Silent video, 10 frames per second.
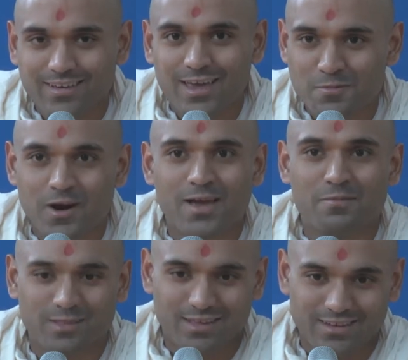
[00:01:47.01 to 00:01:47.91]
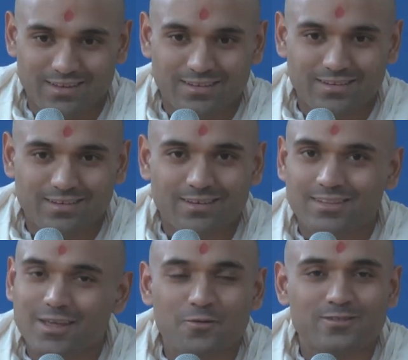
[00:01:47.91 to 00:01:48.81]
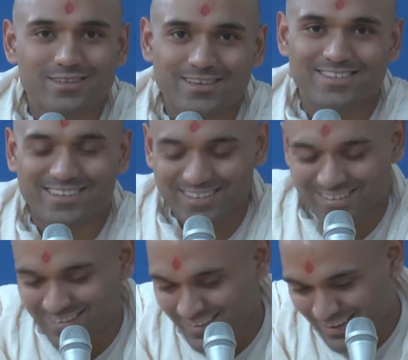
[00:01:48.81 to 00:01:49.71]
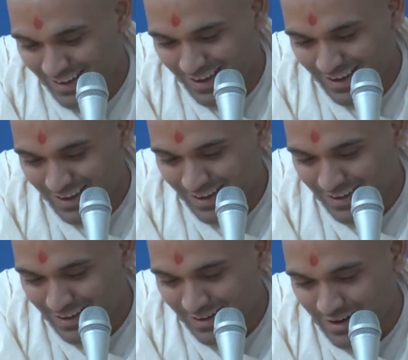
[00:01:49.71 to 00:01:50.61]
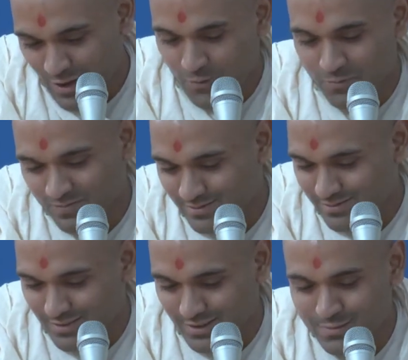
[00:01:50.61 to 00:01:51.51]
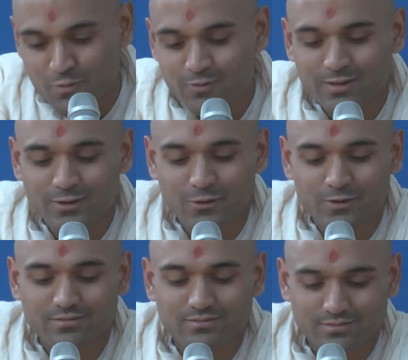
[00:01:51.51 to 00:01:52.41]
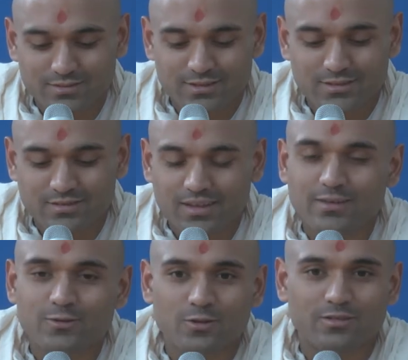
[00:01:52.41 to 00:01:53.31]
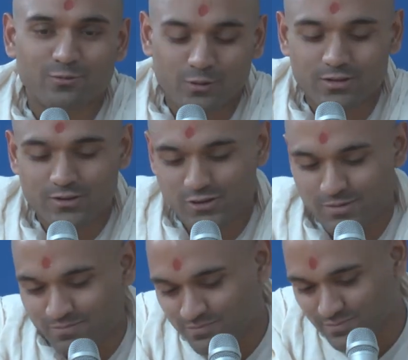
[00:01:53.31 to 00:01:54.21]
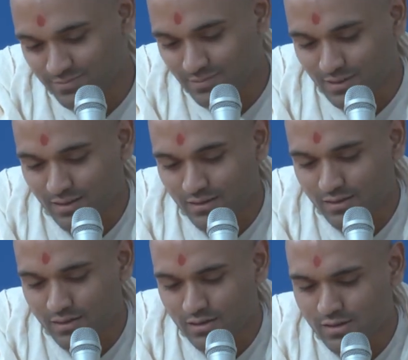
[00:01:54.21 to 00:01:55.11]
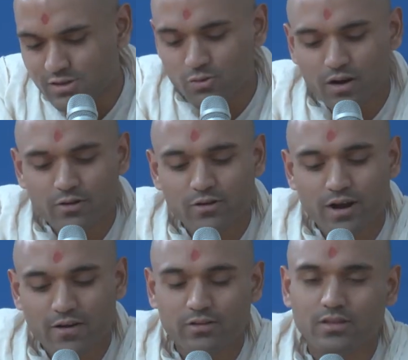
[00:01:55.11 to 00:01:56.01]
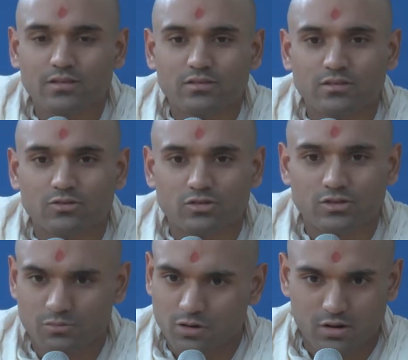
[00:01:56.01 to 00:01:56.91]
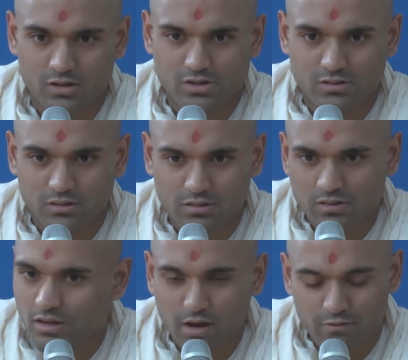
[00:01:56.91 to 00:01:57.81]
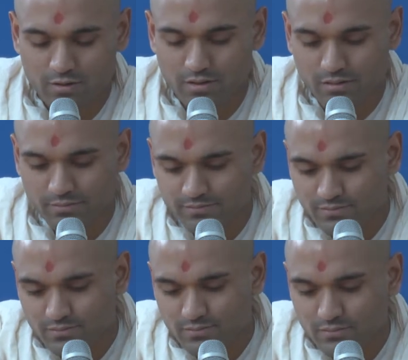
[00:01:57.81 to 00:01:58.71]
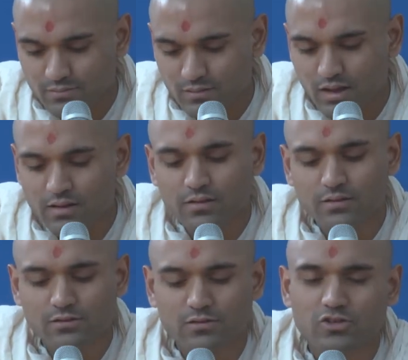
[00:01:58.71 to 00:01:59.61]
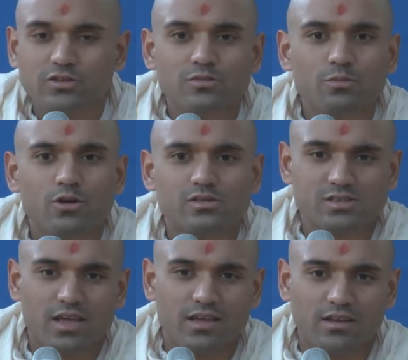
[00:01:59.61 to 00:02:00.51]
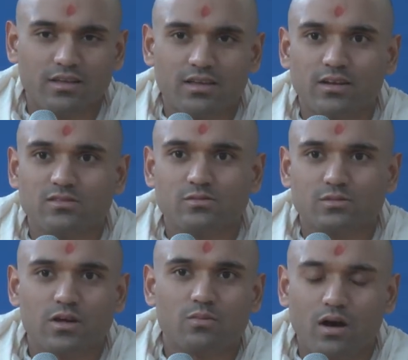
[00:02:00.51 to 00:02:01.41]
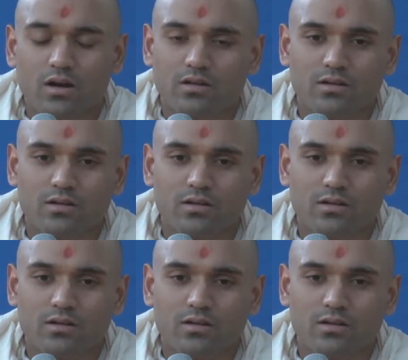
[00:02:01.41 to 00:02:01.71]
Abraham Lincoln. That was easy. Now, let's move a little into religion. He surrendered everything to Sriji Maharaj. Everything. And Sriji Maharaj stayed in his darbar